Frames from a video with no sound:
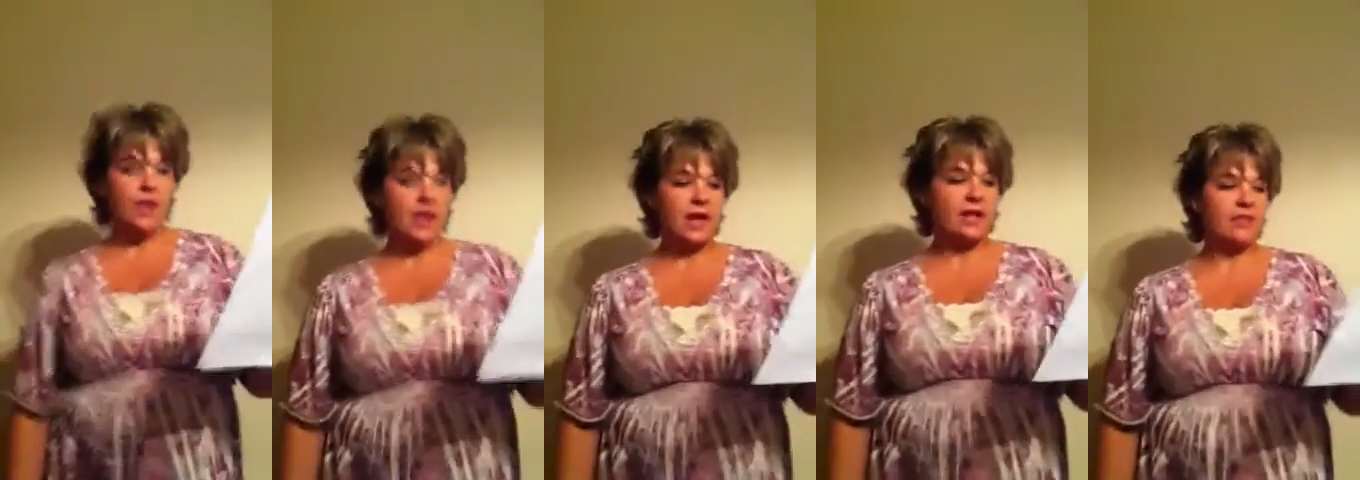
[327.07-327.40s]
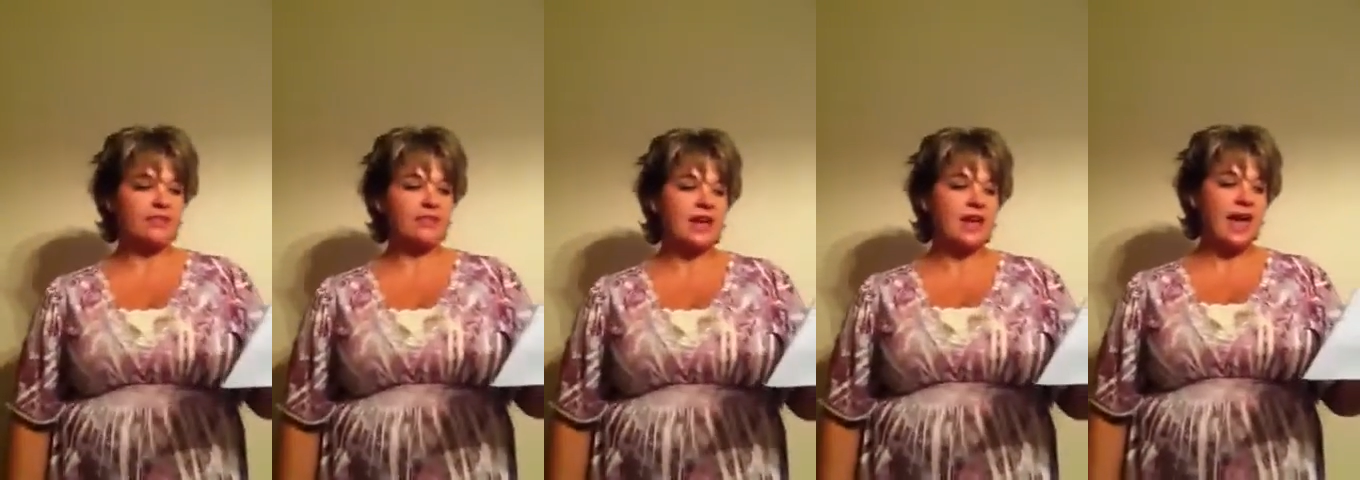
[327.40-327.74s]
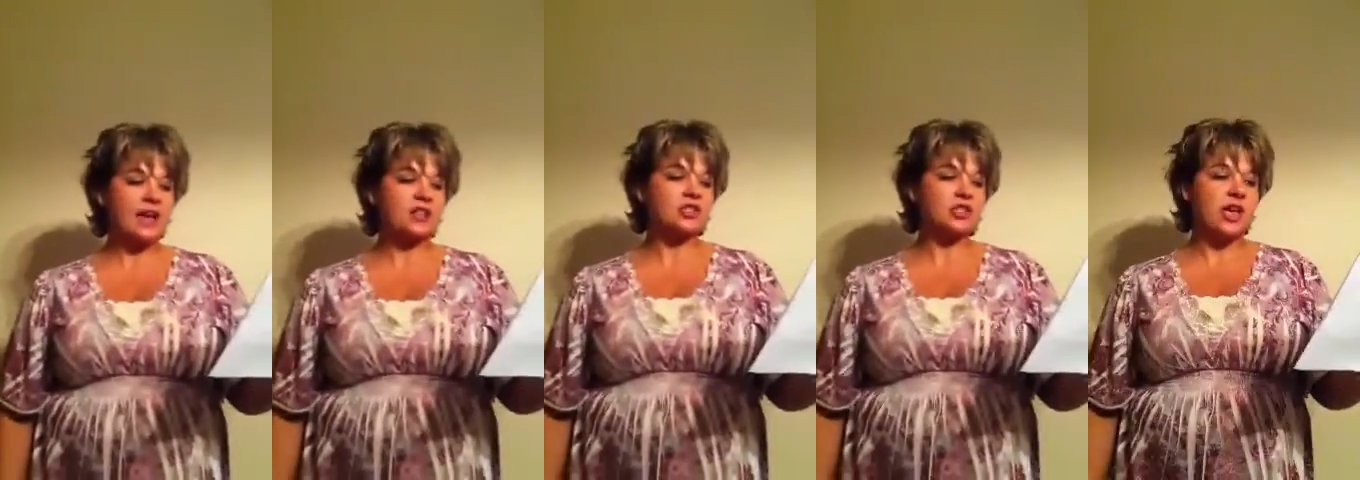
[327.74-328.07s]
and that they
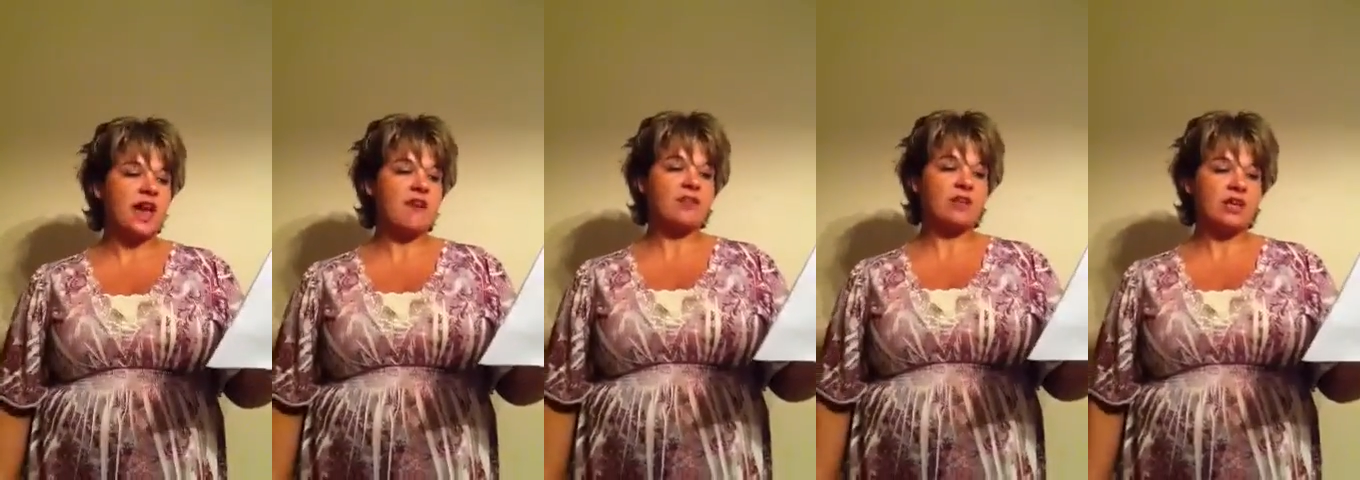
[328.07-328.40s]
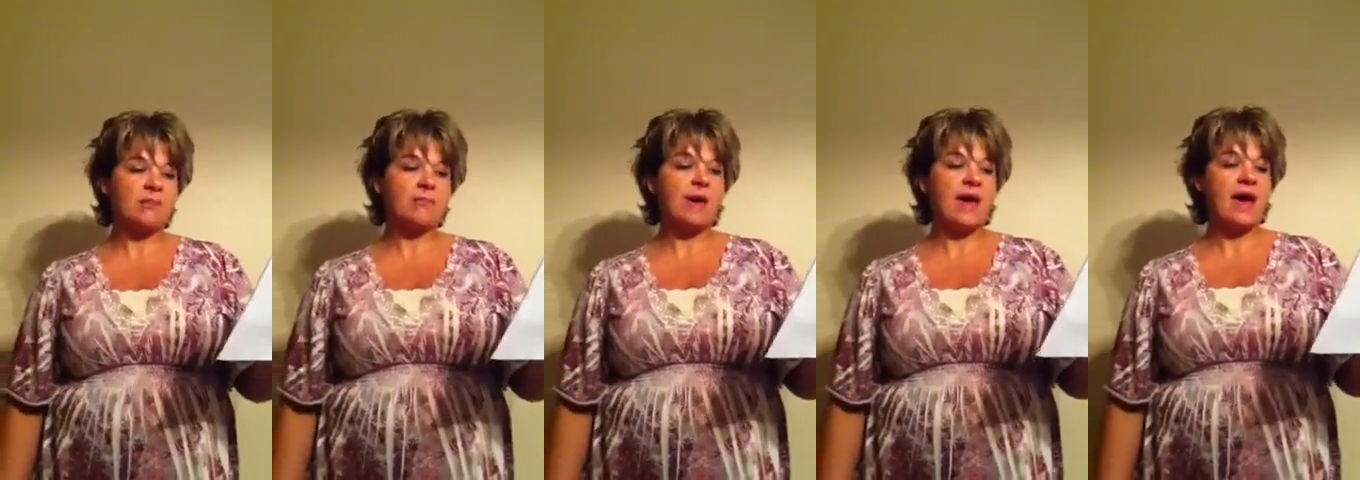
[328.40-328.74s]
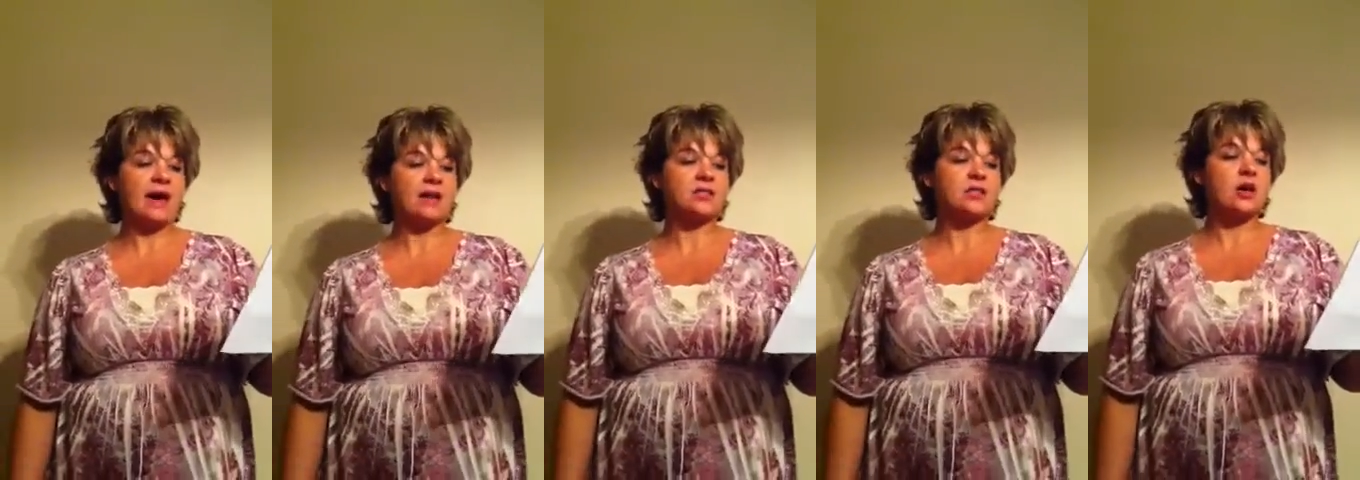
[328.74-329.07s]
actually have an
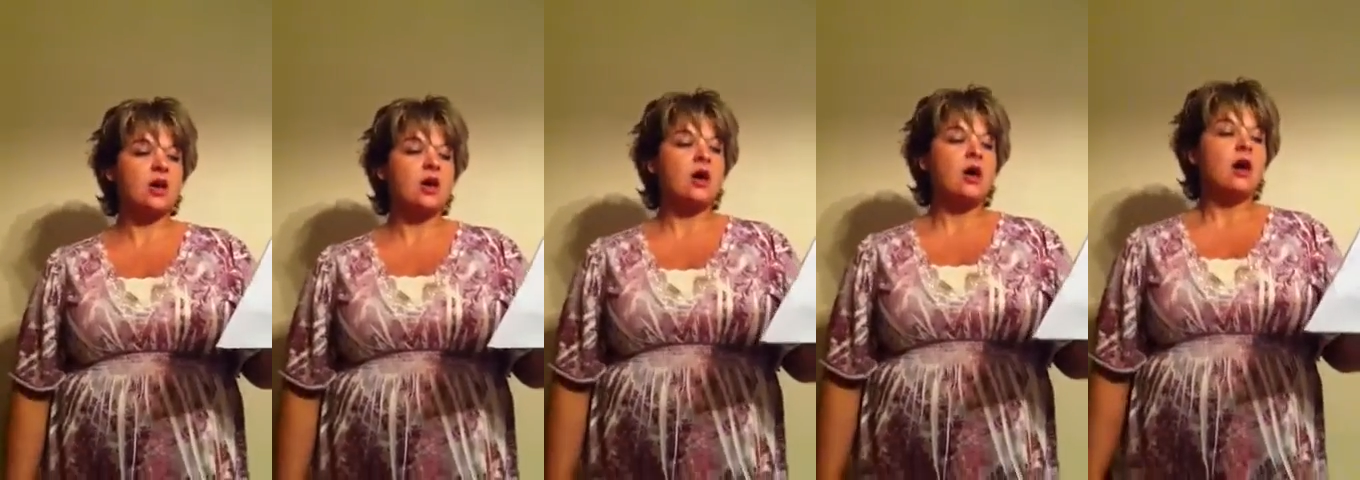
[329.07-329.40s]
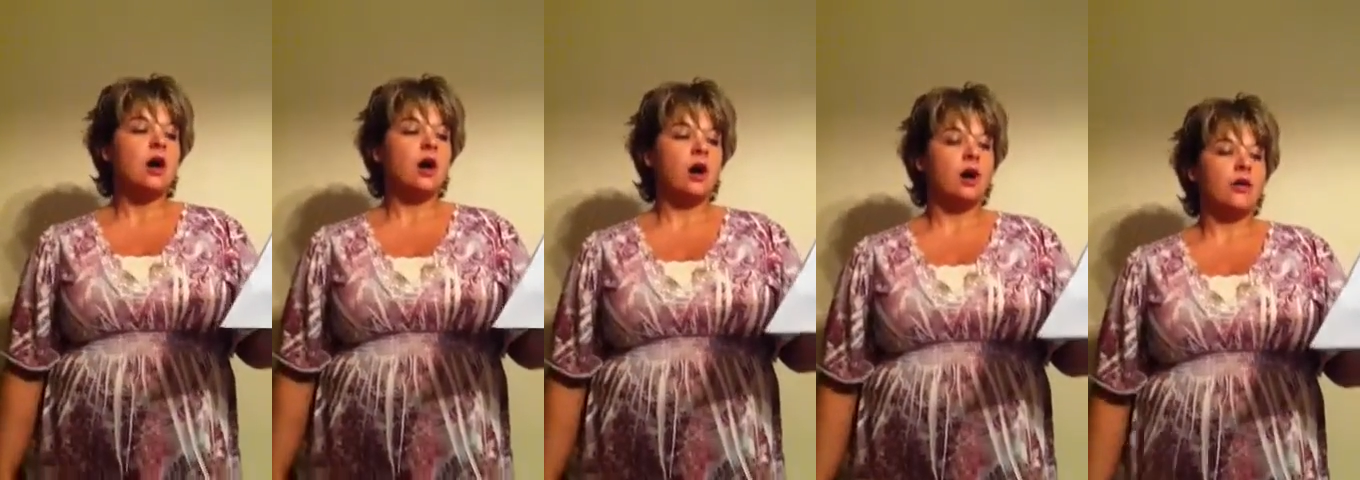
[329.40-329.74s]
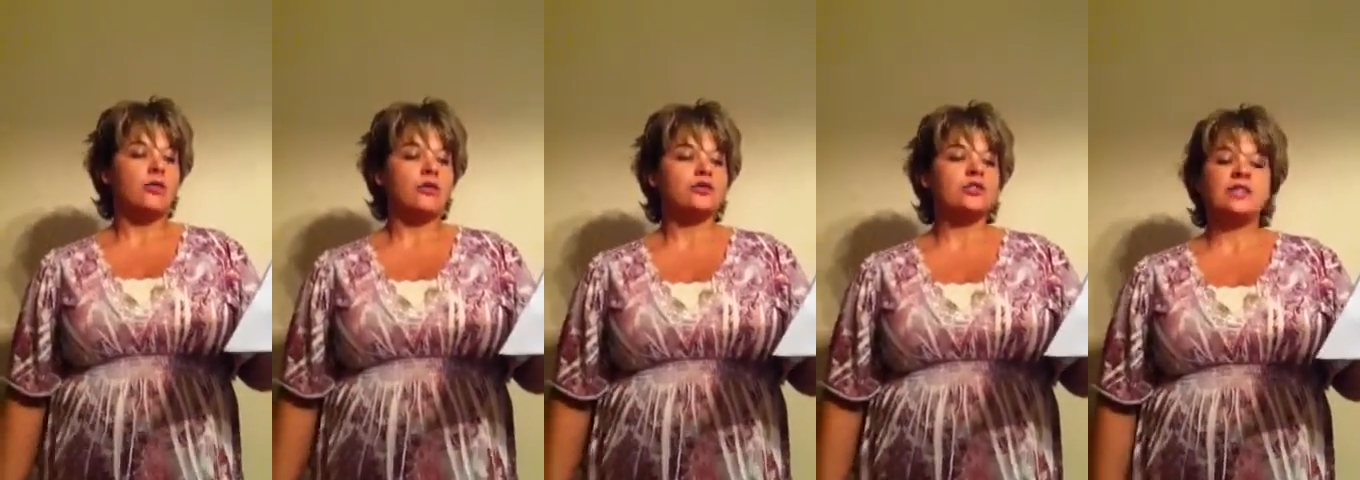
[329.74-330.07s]
impact
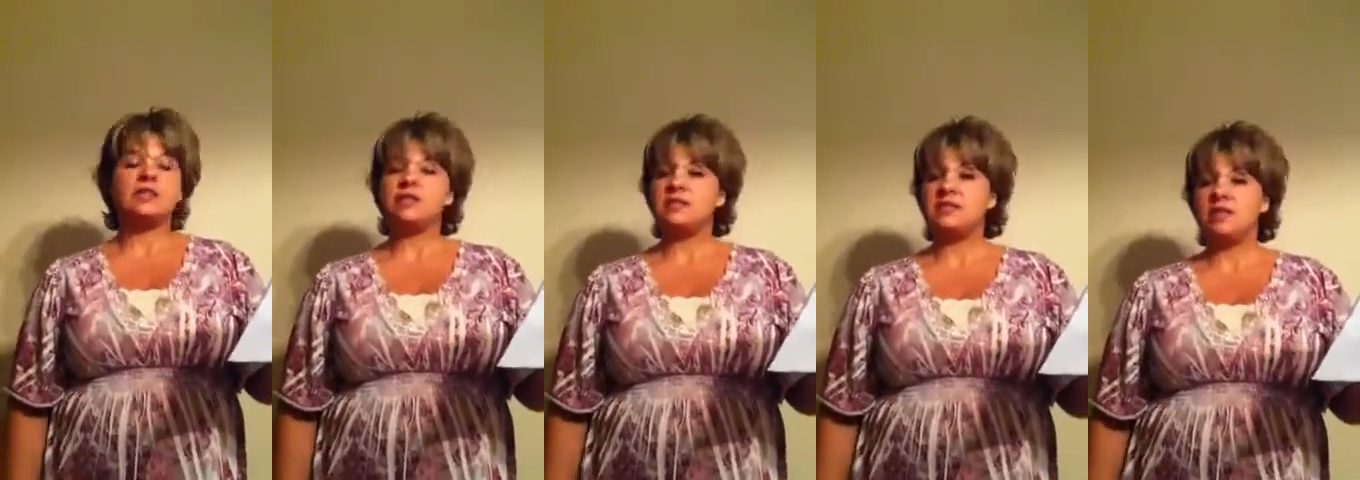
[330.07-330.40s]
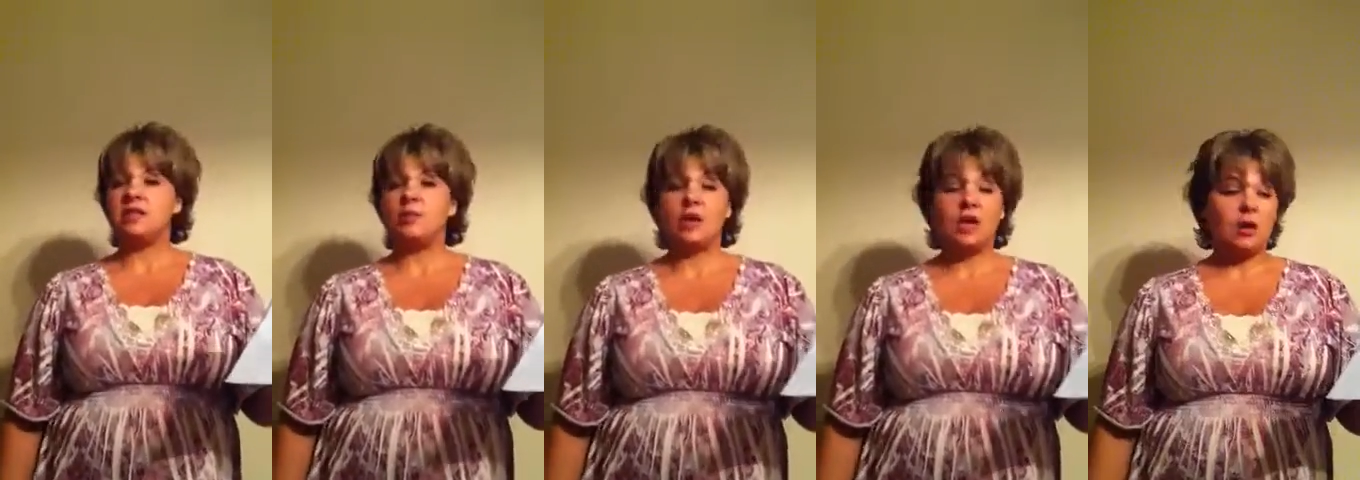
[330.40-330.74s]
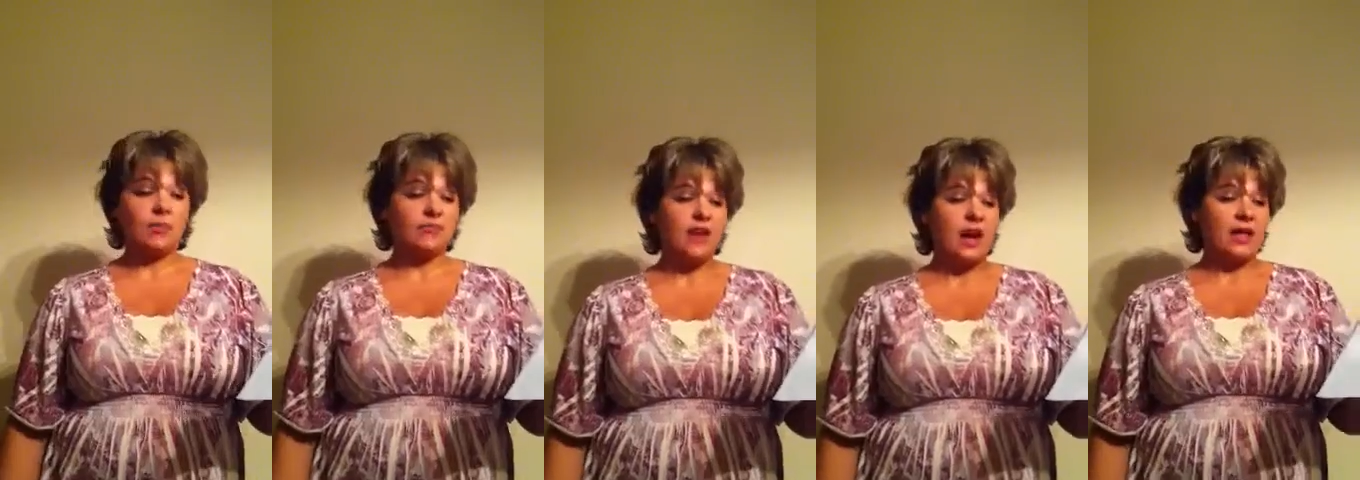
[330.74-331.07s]
on their tendency to
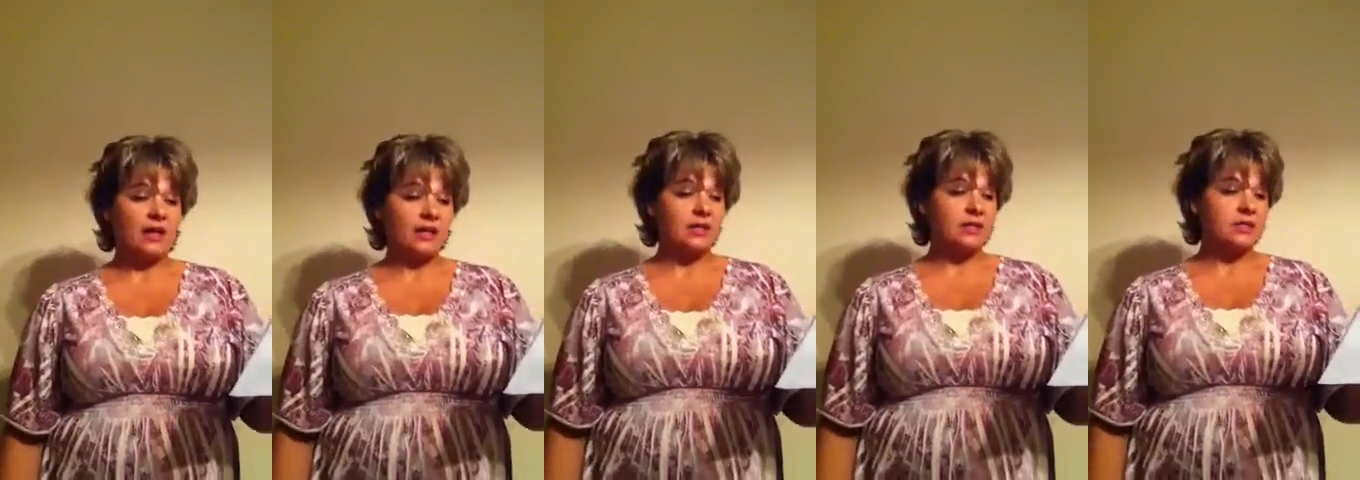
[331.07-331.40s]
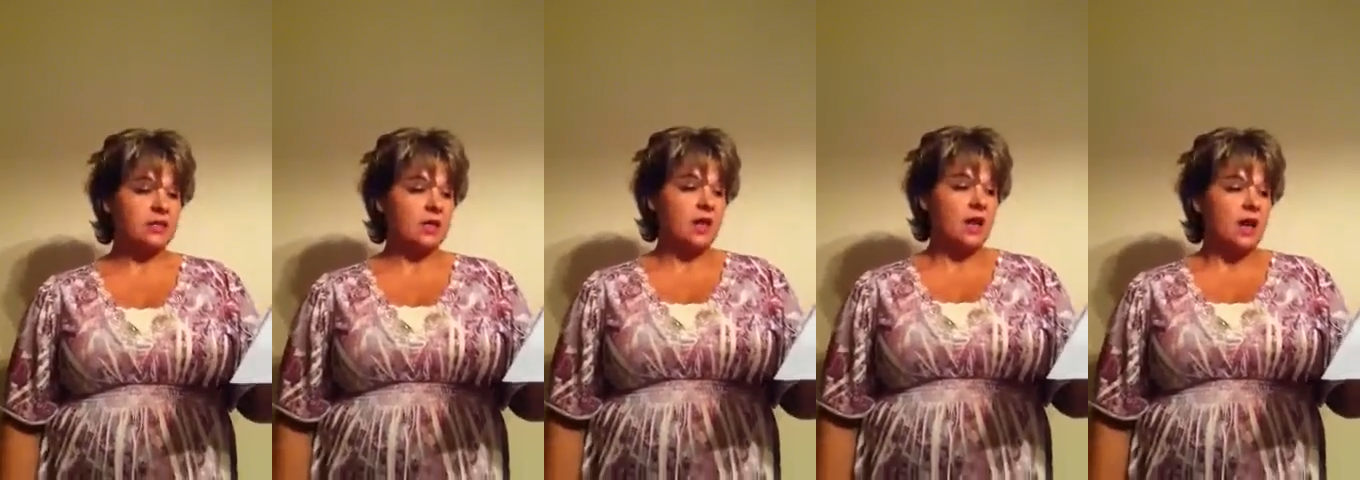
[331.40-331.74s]
become violent.